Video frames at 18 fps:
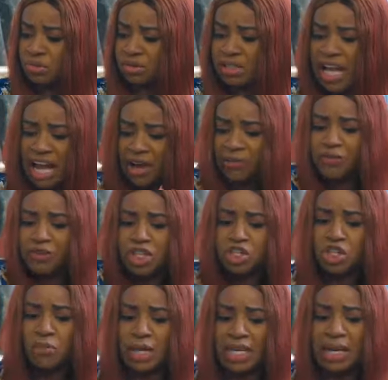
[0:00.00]
Now I've
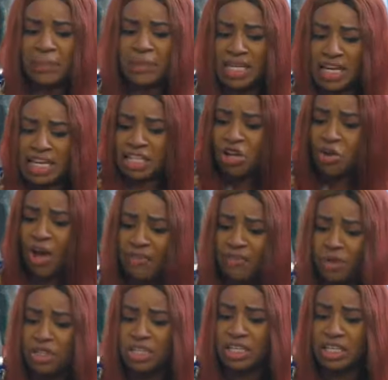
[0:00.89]
finished all my capital, I don't
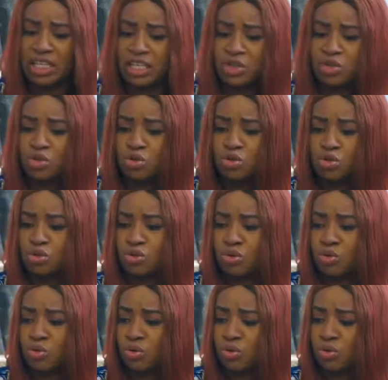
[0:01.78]
have money again to